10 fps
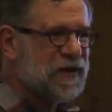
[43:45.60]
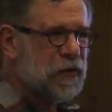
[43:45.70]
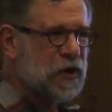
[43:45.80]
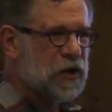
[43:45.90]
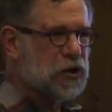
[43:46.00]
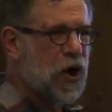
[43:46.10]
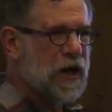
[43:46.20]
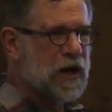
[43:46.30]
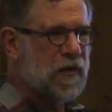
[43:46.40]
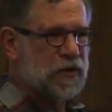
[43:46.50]
We're not
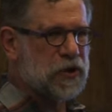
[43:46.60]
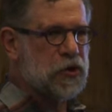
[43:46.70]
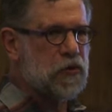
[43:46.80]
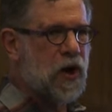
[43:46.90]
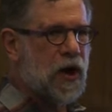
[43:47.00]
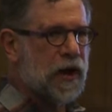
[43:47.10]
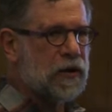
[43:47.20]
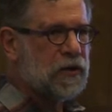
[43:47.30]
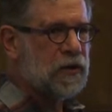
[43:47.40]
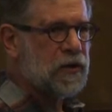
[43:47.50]
talking about the UI.
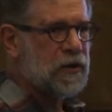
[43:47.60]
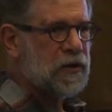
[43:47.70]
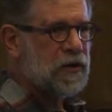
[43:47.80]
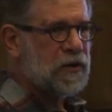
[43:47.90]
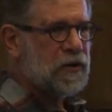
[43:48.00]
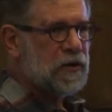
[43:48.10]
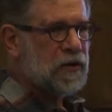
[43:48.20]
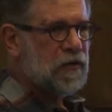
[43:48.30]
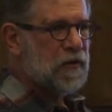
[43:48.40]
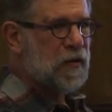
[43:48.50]

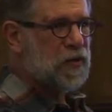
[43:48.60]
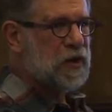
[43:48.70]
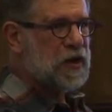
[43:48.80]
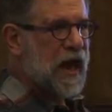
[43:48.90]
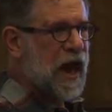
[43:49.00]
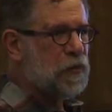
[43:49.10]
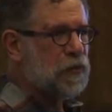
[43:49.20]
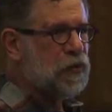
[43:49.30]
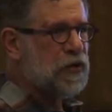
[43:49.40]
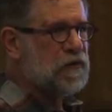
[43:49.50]
Remember that the
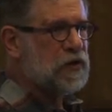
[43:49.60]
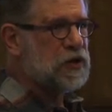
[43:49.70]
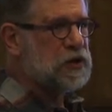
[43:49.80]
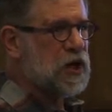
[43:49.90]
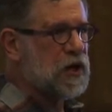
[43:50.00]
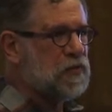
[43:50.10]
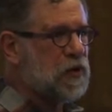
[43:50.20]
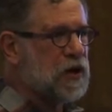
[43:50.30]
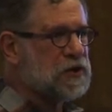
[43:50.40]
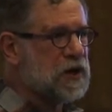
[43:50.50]
output of the design
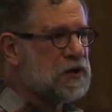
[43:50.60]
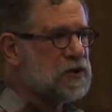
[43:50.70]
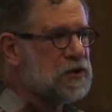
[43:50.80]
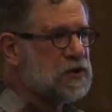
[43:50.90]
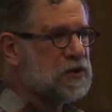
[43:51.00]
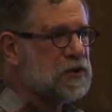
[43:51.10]
process